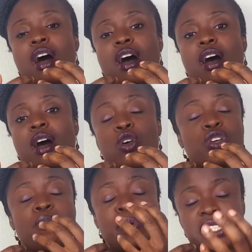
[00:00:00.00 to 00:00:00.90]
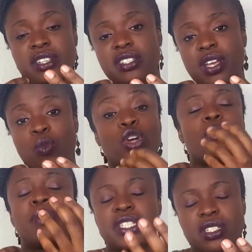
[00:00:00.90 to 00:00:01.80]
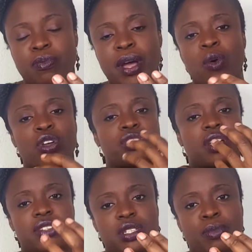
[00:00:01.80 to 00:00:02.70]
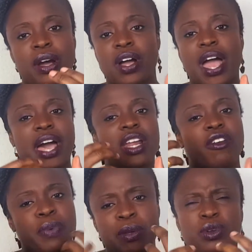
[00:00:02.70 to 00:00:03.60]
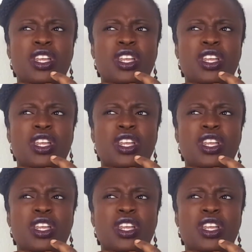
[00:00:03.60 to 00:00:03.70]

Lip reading: what your business is about, what your service is about. And if